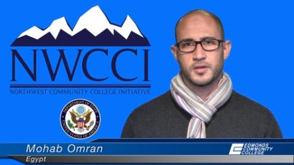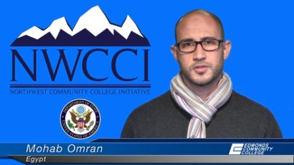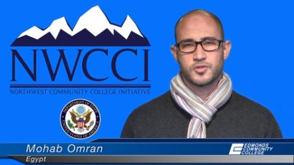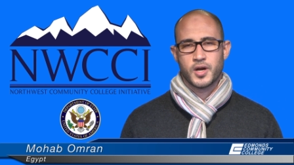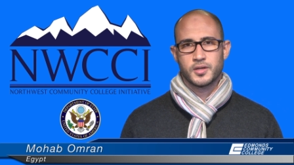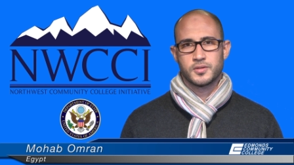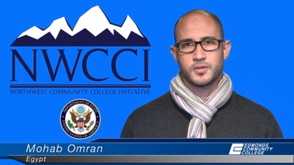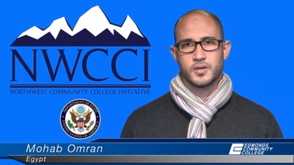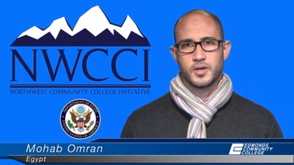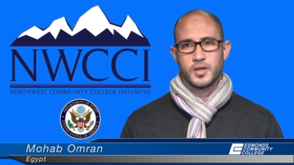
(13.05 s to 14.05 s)

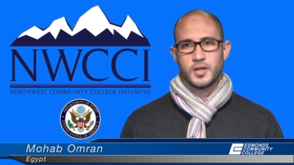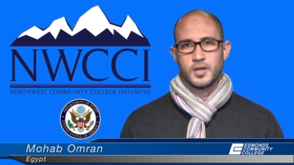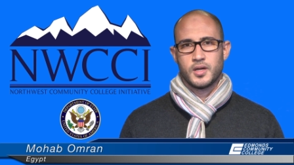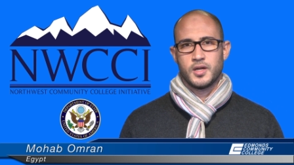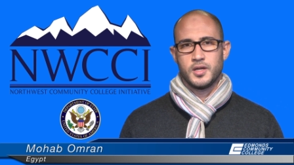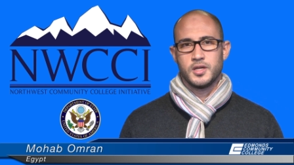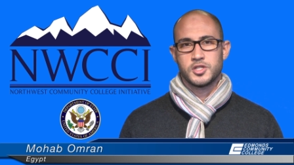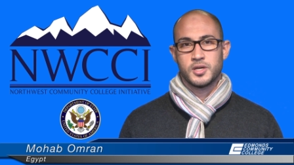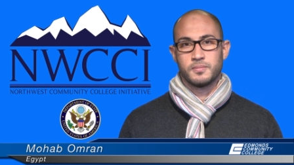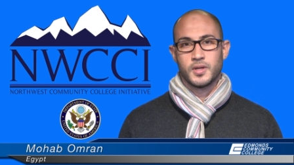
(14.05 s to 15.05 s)
instructor in
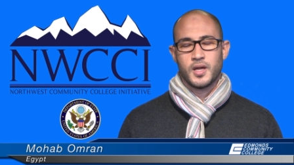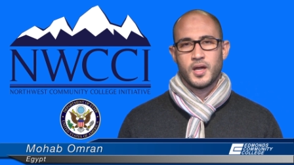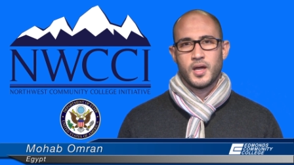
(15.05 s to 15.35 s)
Egypt